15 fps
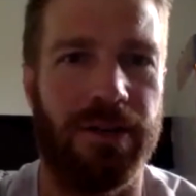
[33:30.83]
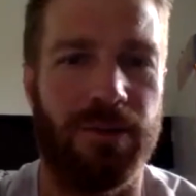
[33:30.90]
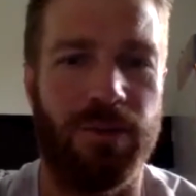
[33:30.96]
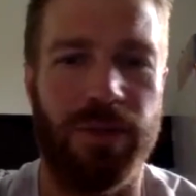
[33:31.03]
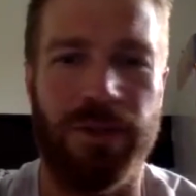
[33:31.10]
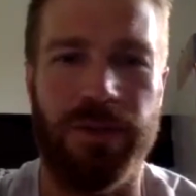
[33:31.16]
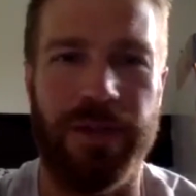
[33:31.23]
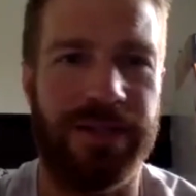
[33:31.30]

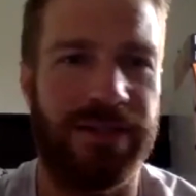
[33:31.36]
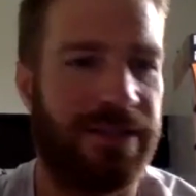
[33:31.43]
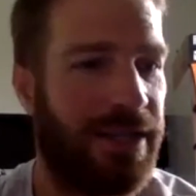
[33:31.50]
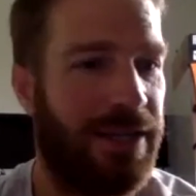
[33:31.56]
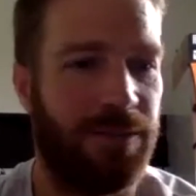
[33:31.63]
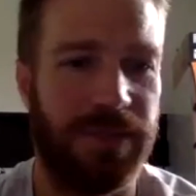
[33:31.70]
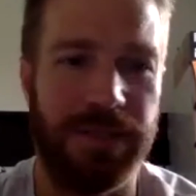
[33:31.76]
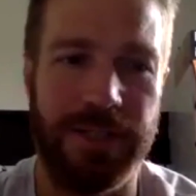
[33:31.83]
Whether that's,
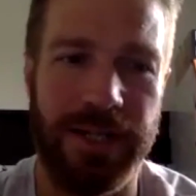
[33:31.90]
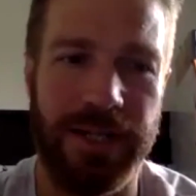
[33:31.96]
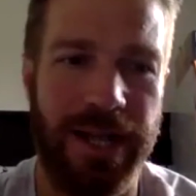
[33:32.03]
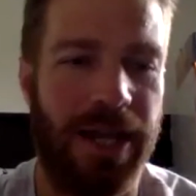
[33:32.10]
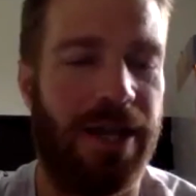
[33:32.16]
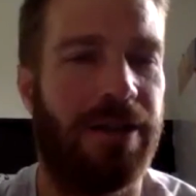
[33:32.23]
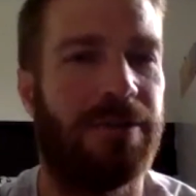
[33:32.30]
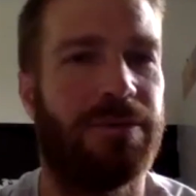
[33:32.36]
hey, we did
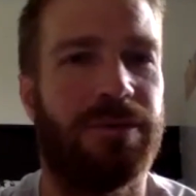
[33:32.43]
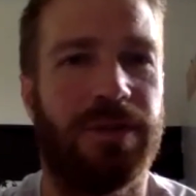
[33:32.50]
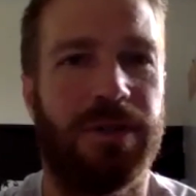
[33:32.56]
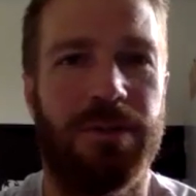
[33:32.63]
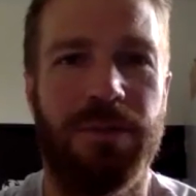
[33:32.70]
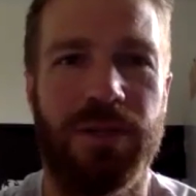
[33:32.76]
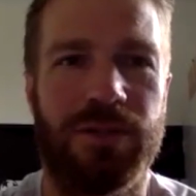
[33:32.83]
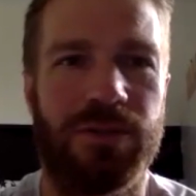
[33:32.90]
have a
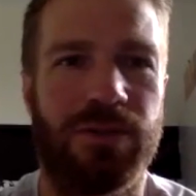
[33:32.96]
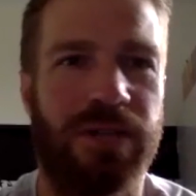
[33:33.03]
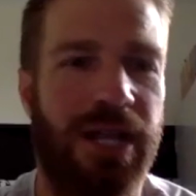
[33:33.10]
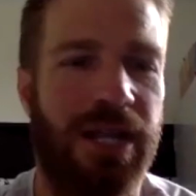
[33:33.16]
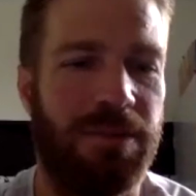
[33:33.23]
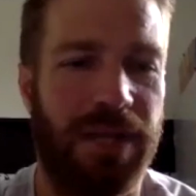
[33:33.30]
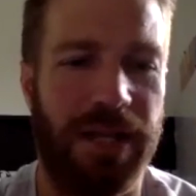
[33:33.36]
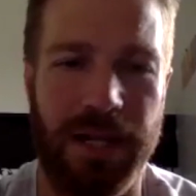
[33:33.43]
middle school
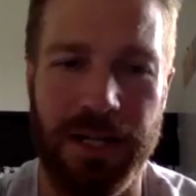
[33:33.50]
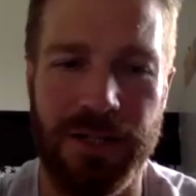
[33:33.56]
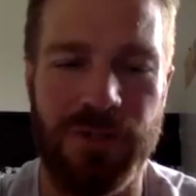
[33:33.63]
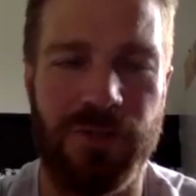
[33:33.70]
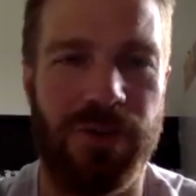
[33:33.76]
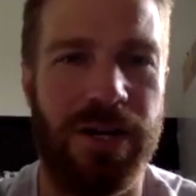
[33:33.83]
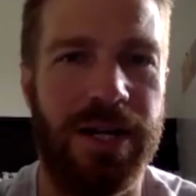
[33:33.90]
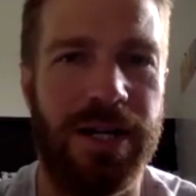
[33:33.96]
game and
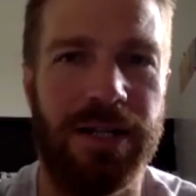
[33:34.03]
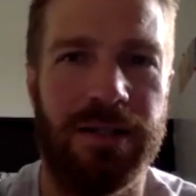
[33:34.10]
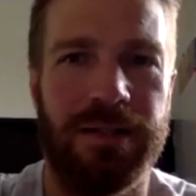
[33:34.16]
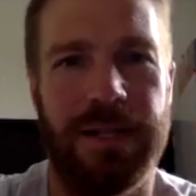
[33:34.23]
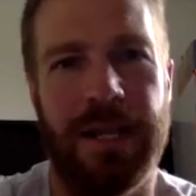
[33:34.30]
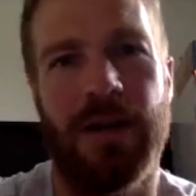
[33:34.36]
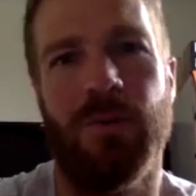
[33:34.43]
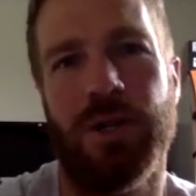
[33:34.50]
training.
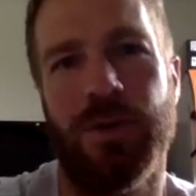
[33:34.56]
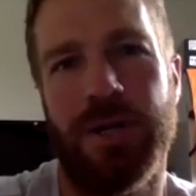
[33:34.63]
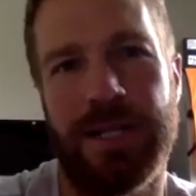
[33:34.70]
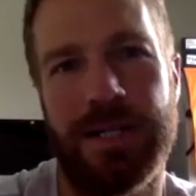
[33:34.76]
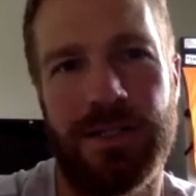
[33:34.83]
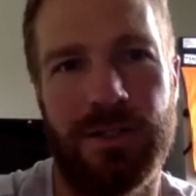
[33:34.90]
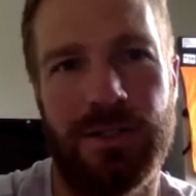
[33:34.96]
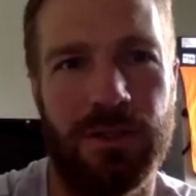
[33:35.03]
Now, what do I
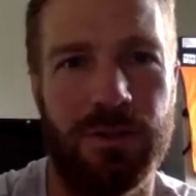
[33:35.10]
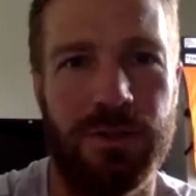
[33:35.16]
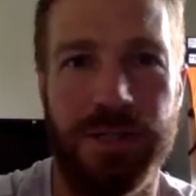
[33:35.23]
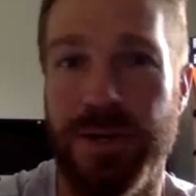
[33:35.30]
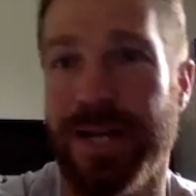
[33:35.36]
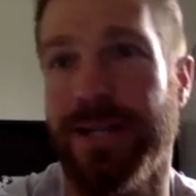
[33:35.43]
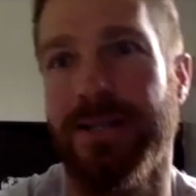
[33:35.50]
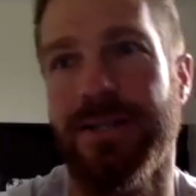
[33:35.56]
need to do?
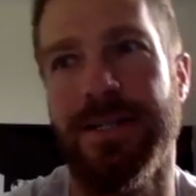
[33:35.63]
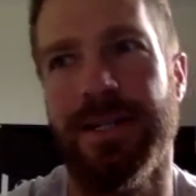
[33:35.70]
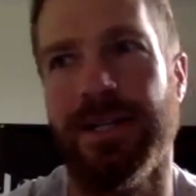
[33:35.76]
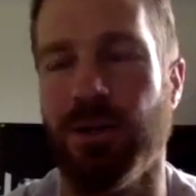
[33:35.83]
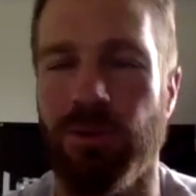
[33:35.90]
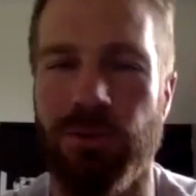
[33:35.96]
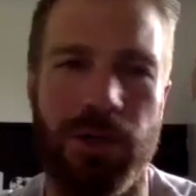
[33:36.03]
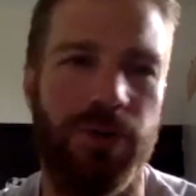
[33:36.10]
I need to
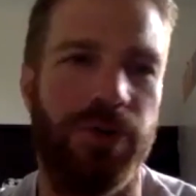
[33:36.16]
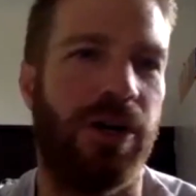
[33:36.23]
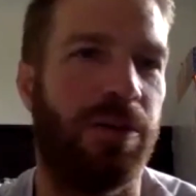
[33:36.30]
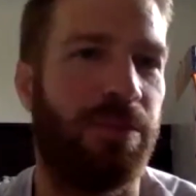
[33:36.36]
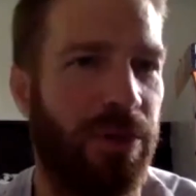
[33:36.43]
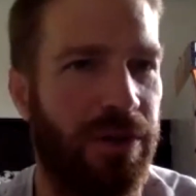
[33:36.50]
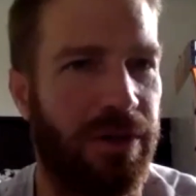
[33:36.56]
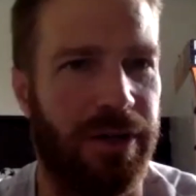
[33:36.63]
go load
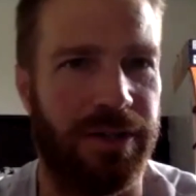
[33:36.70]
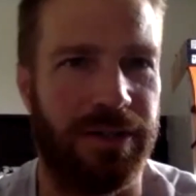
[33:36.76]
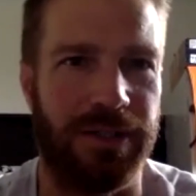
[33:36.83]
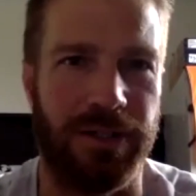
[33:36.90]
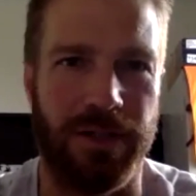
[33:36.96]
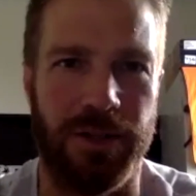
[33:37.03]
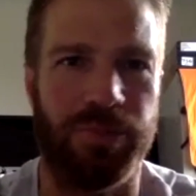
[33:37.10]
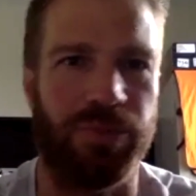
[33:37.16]
up on,
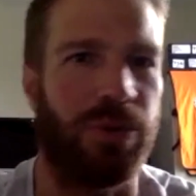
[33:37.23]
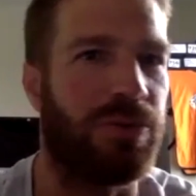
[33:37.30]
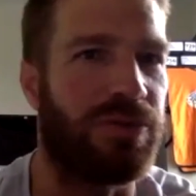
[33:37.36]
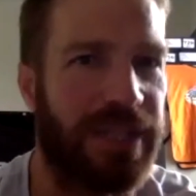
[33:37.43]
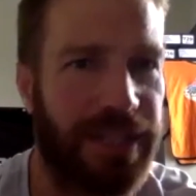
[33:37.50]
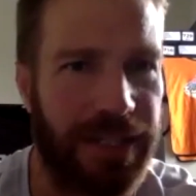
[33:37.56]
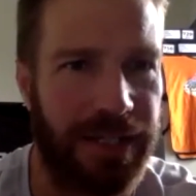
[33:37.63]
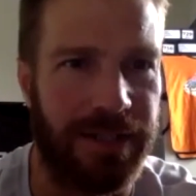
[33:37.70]
the
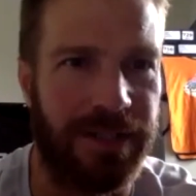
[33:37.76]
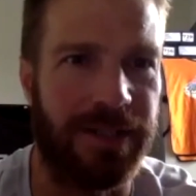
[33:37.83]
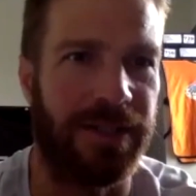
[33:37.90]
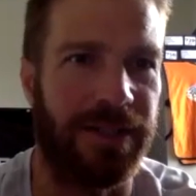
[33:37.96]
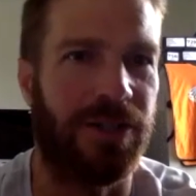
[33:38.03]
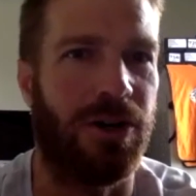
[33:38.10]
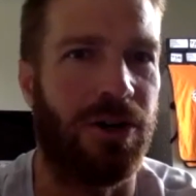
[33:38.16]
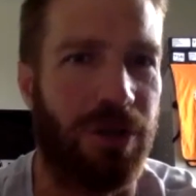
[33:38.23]
protein and the
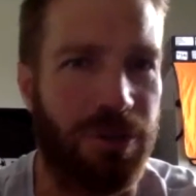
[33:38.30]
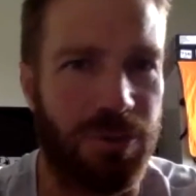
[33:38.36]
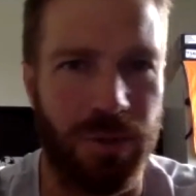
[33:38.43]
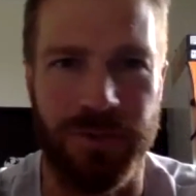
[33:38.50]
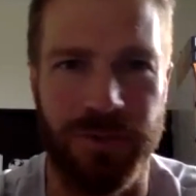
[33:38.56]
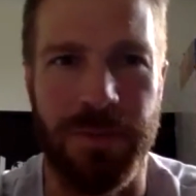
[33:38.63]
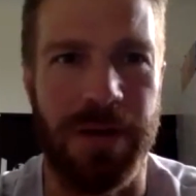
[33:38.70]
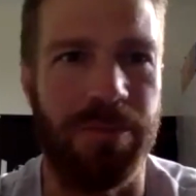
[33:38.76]
carbs,
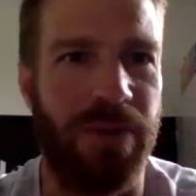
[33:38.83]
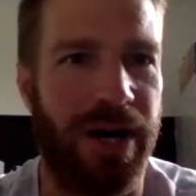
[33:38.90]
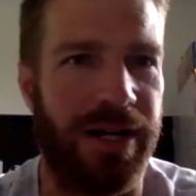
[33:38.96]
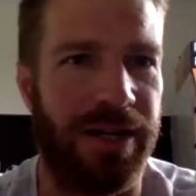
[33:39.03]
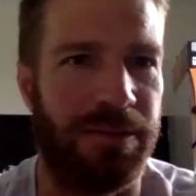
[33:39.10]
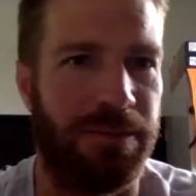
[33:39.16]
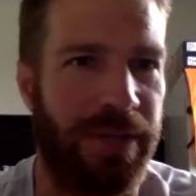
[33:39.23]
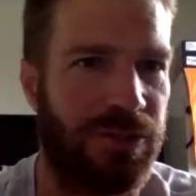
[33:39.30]
whatever my
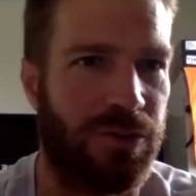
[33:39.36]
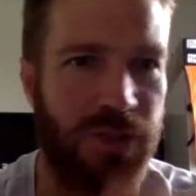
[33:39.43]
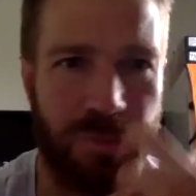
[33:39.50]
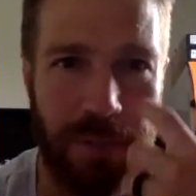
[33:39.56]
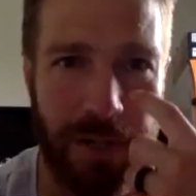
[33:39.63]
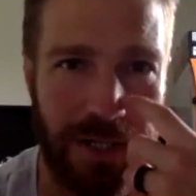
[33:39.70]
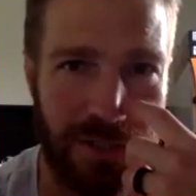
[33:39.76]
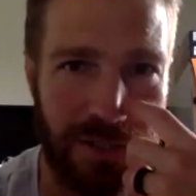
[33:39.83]
body best
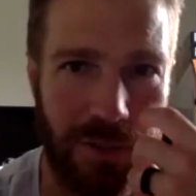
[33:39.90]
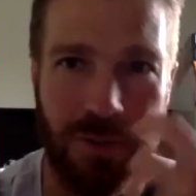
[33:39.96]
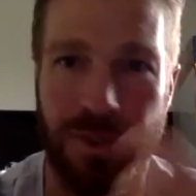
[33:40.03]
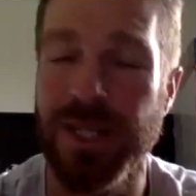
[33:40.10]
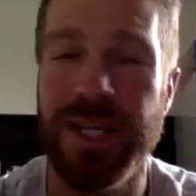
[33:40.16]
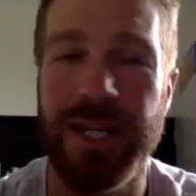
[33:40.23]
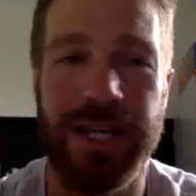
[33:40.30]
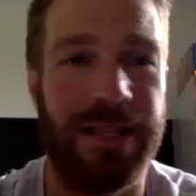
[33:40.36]
responds to,
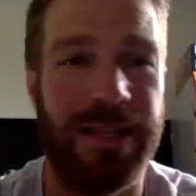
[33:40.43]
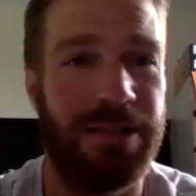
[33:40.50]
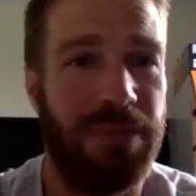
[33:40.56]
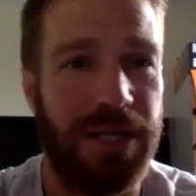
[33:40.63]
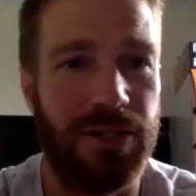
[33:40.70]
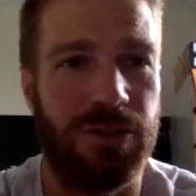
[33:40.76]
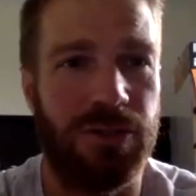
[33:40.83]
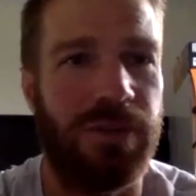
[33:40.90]
and then
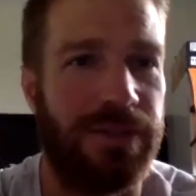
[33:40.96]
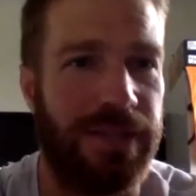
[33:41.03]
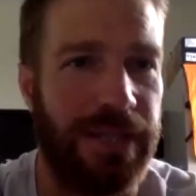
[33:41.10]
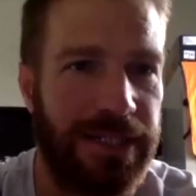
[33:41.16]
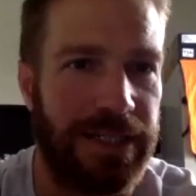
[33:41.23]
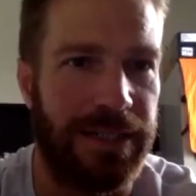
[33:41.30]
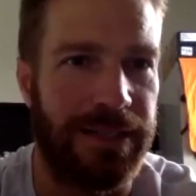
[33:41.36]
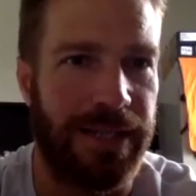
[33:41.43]
make sure that they
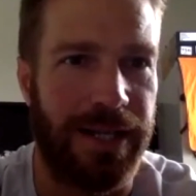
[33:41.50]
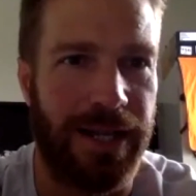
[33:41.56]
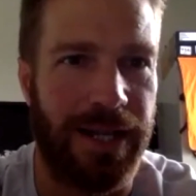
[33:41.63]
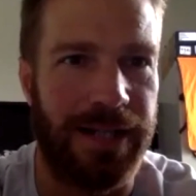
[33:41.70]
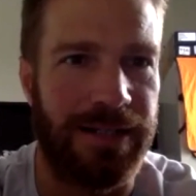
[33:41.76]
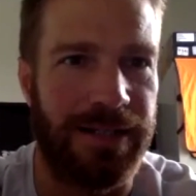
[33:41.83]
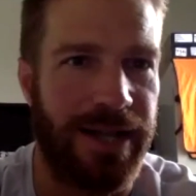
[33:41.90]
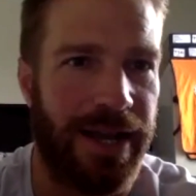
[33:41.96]
get that
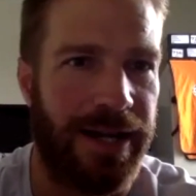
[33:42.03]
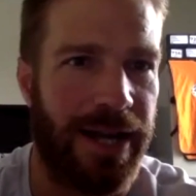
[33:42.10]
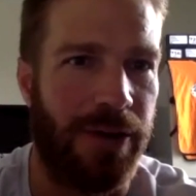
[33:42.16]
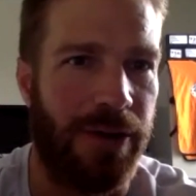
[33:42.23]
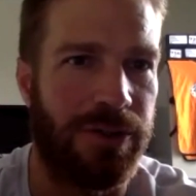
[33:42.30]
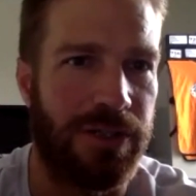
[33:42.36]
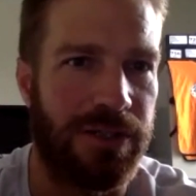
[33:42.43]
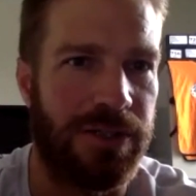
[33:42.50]
8 to 9
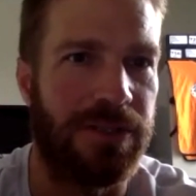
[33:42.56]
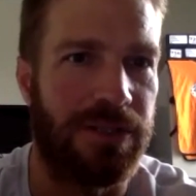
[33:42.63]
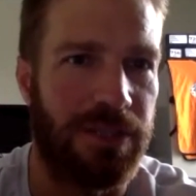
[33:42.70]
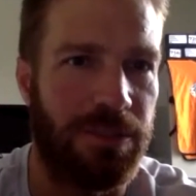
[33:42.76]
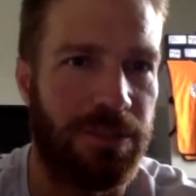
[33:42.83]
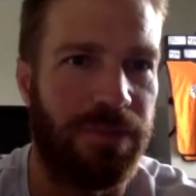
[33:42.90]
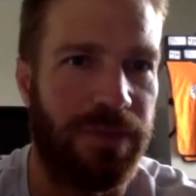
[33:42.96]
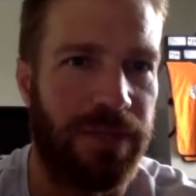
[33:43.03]
hours of
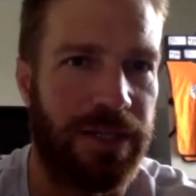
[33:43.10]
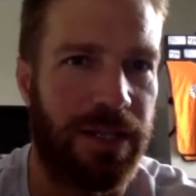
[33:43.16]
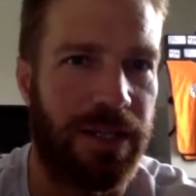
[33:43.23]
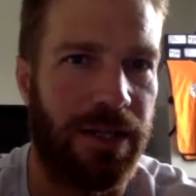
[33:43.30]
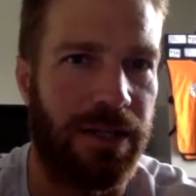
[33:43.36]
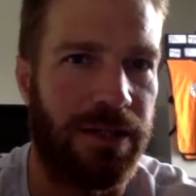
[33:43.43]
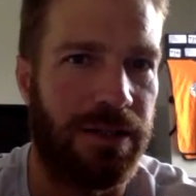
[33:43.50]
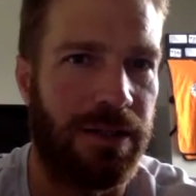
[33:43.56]
sleep if they can.